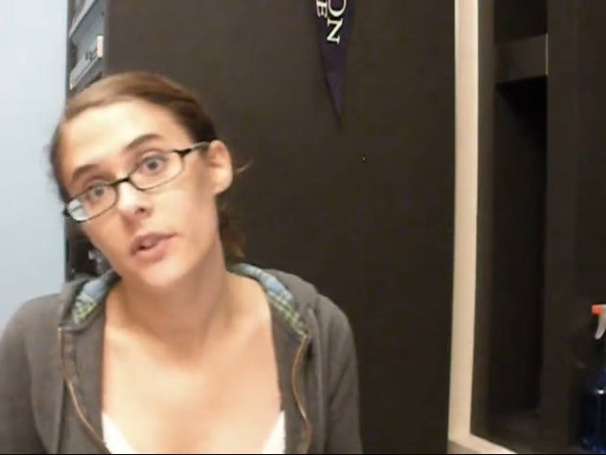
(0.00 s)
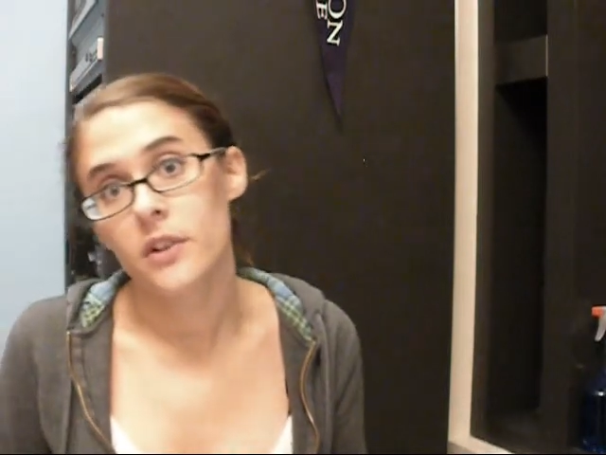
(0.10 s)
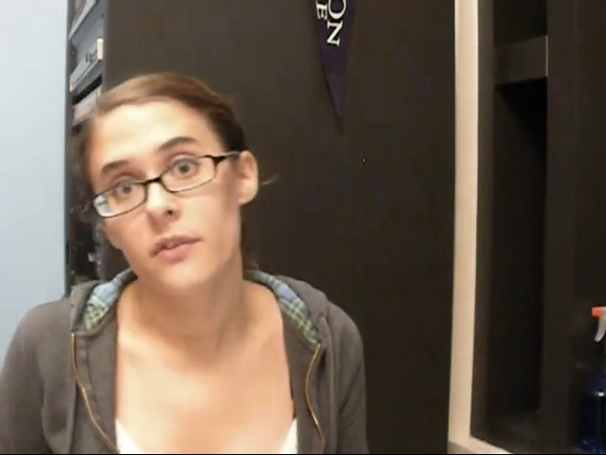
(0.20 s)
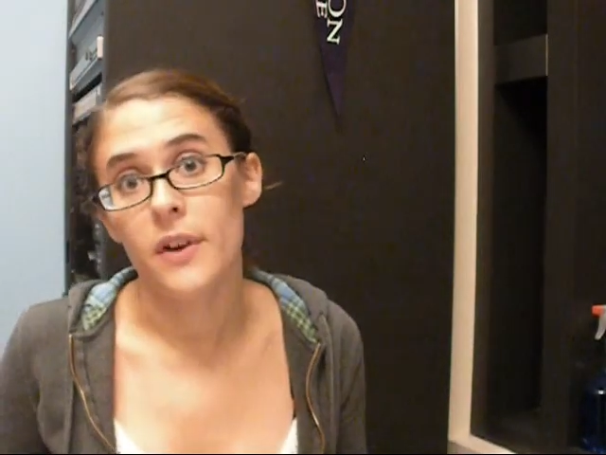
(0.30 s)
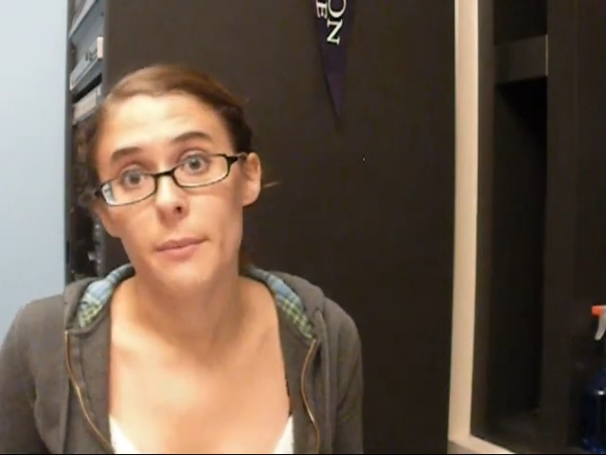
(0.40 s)

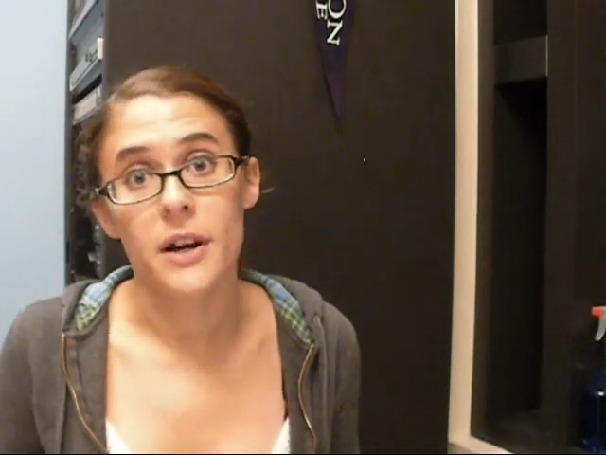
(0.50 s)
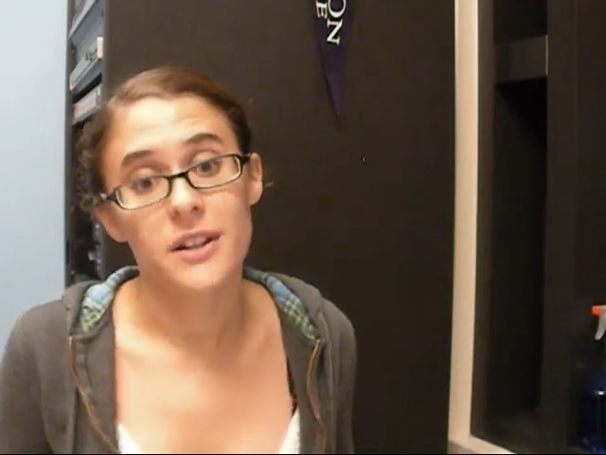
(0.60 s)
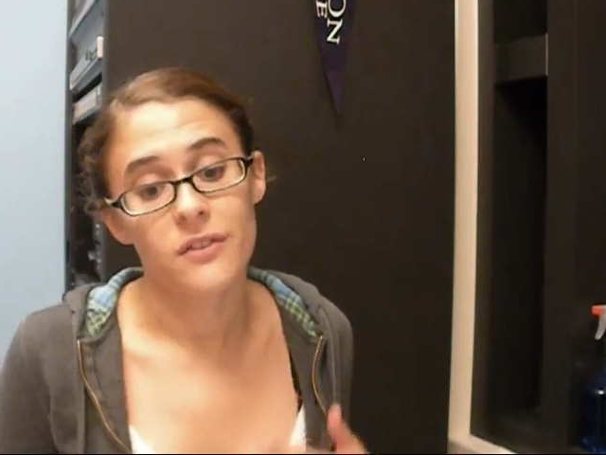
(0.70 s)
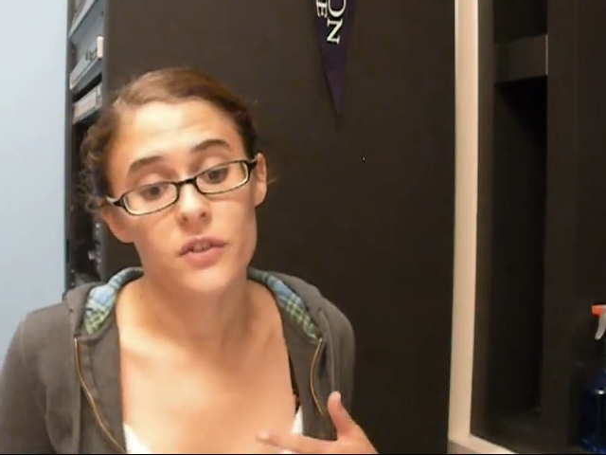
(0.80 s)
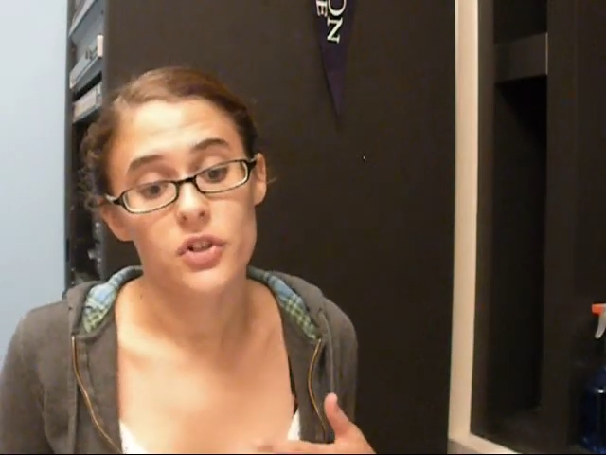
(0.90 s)
the
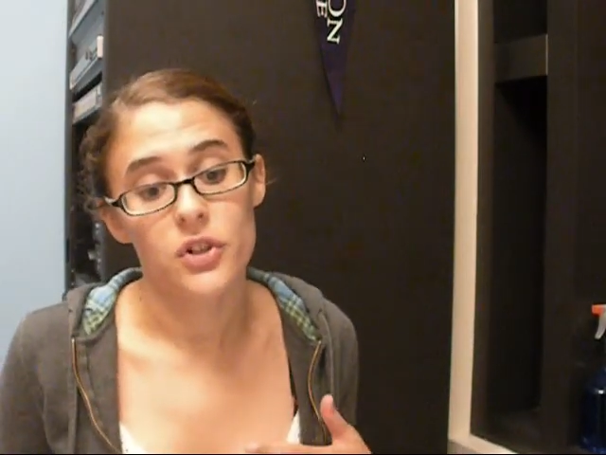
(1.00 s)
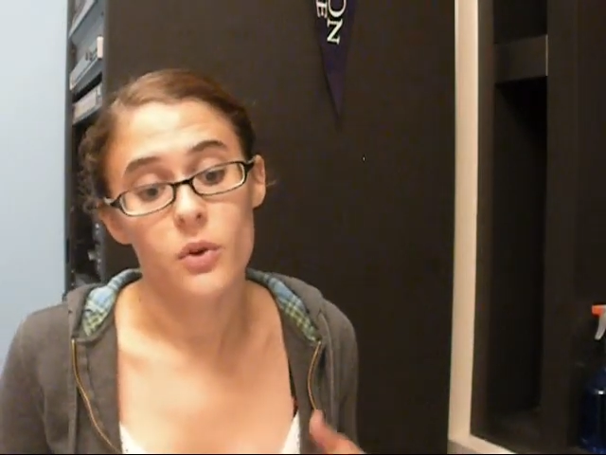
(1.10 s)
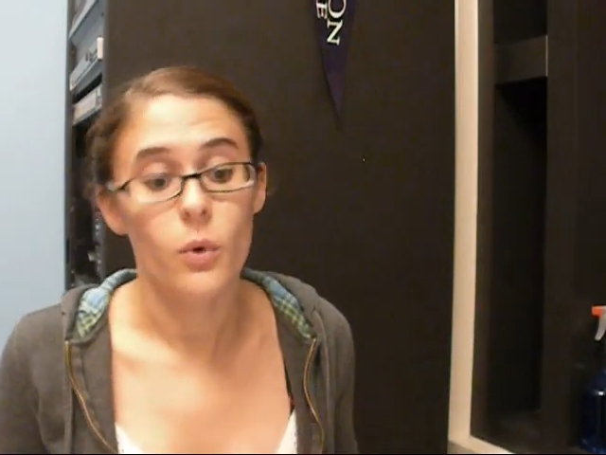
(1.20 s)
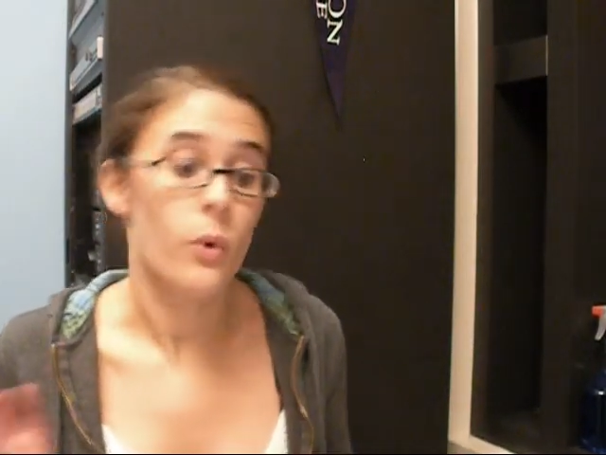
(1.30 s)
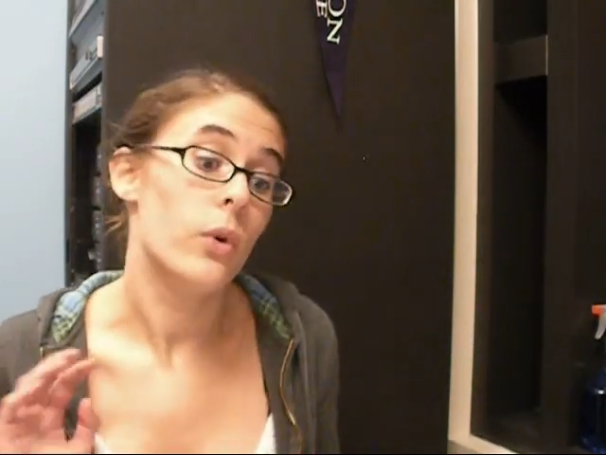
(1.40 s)
vampire
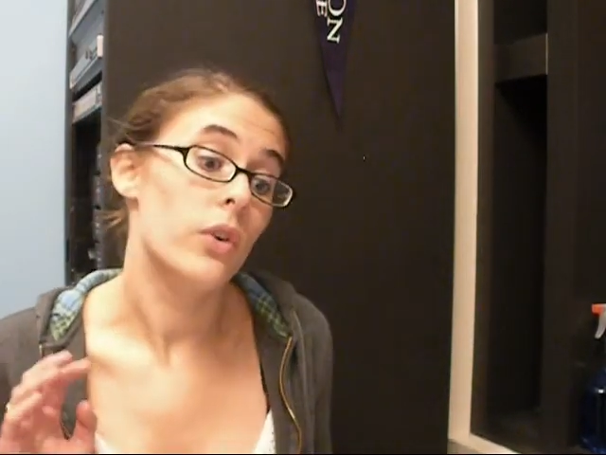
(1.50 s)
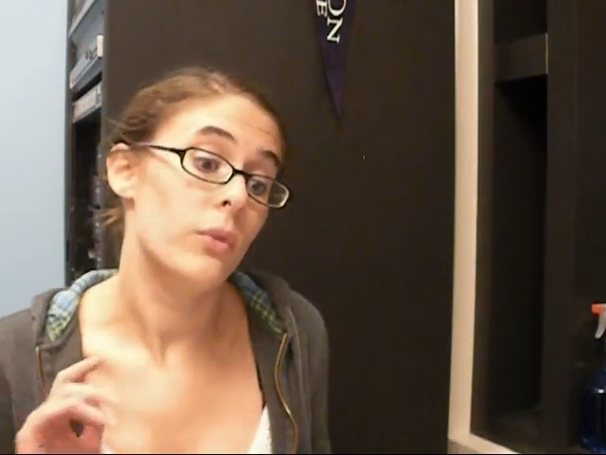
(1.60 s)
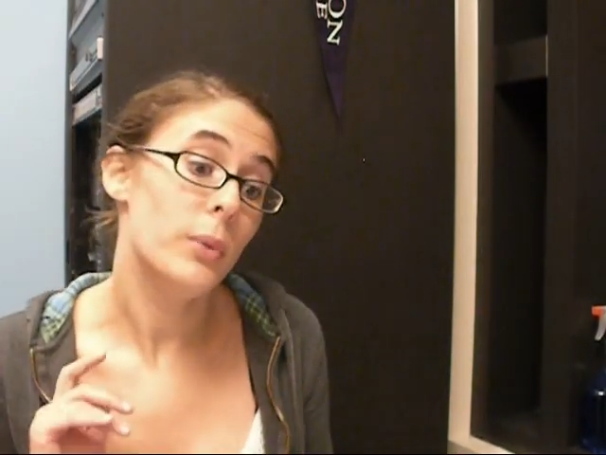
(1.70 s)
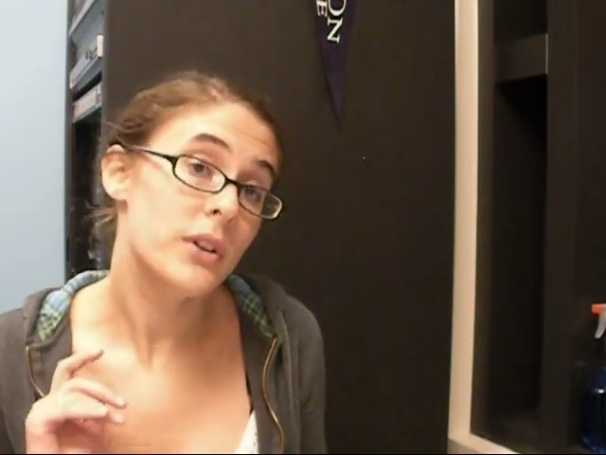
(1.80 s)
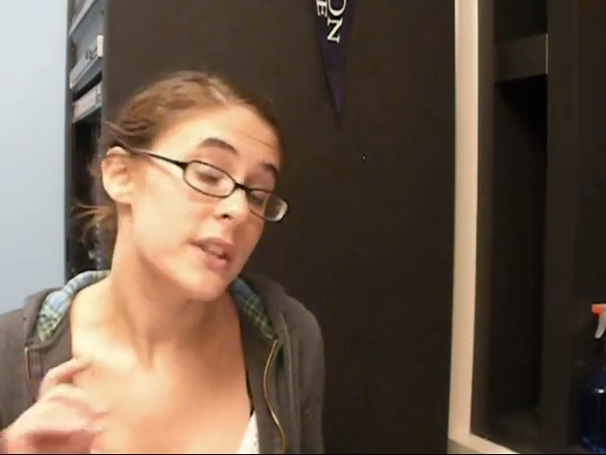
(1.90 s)
television
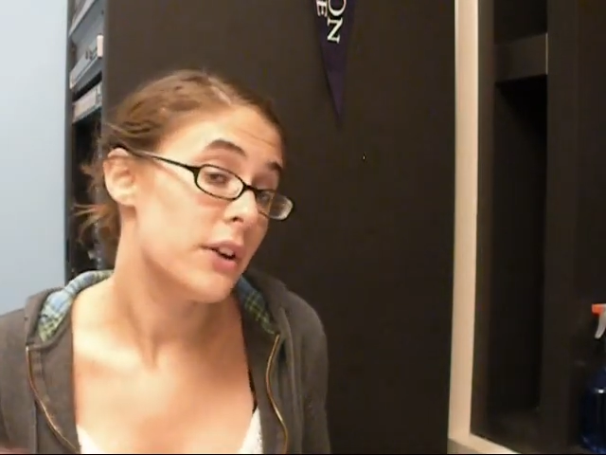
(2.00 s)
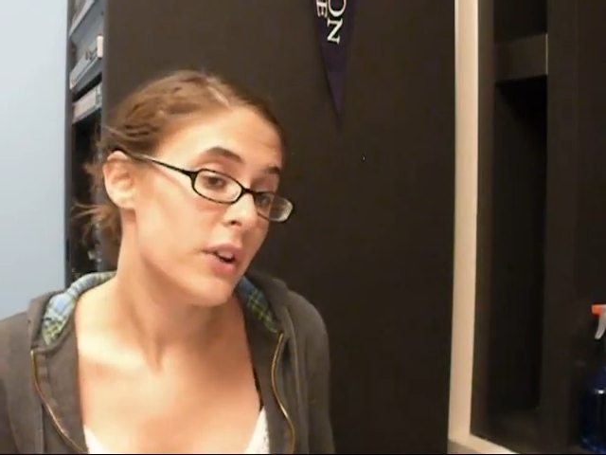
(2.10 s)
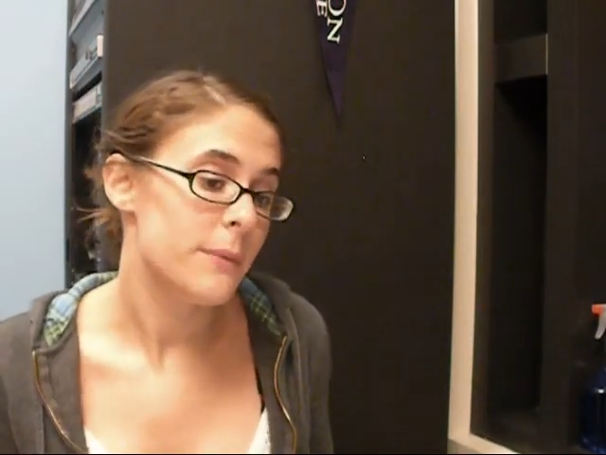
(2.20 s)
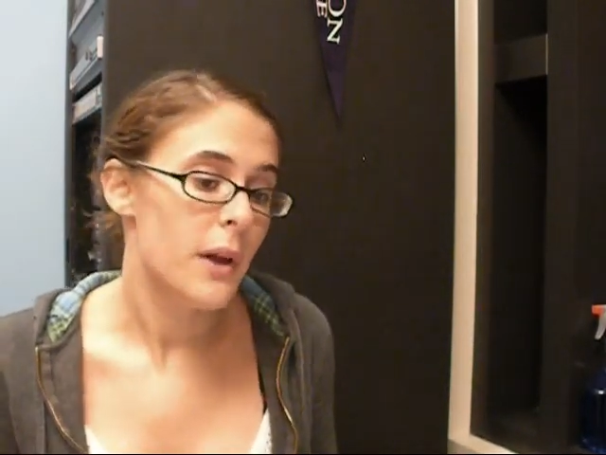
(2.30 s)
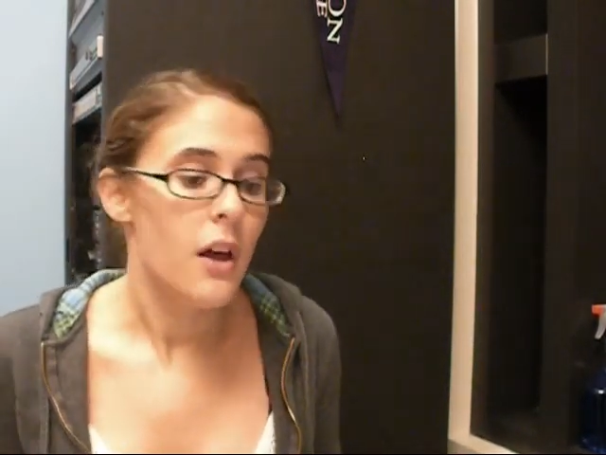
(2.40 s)
or books that I
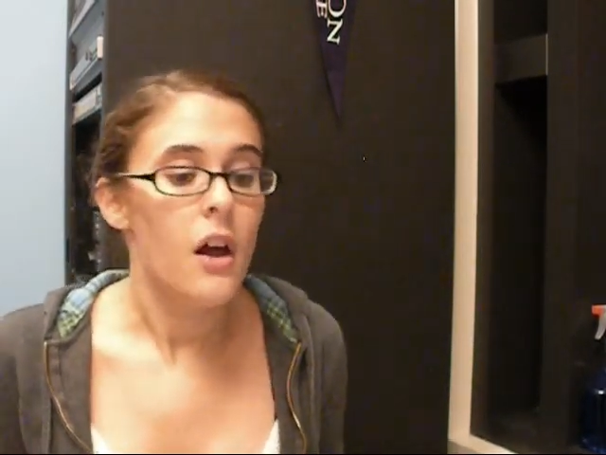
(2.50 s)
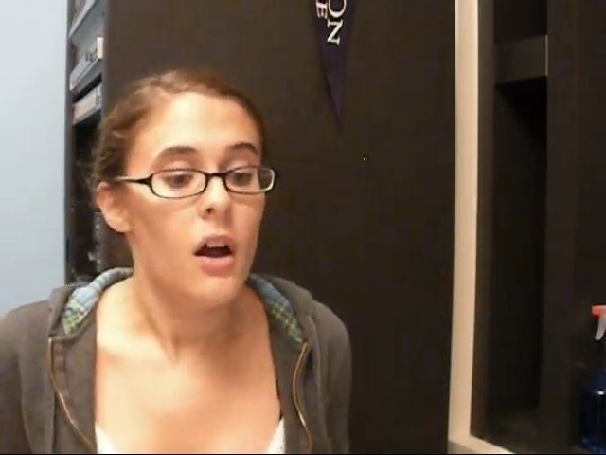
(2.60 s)
read.